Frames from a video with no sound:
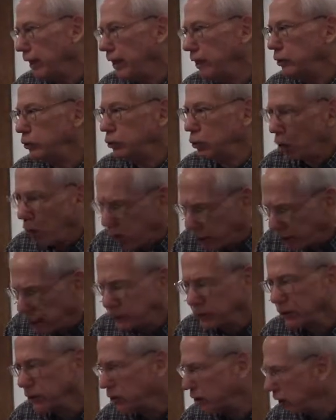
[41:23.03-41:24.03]
He
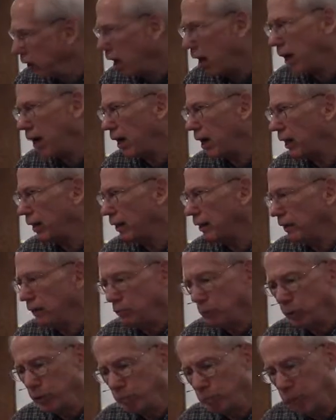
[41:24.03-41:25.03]
charges God
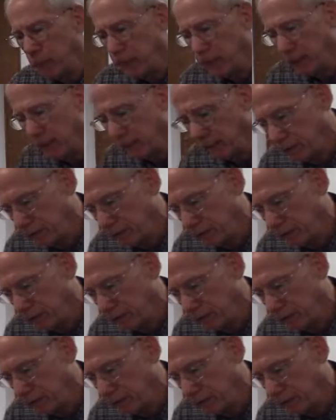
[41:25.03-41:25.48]
with being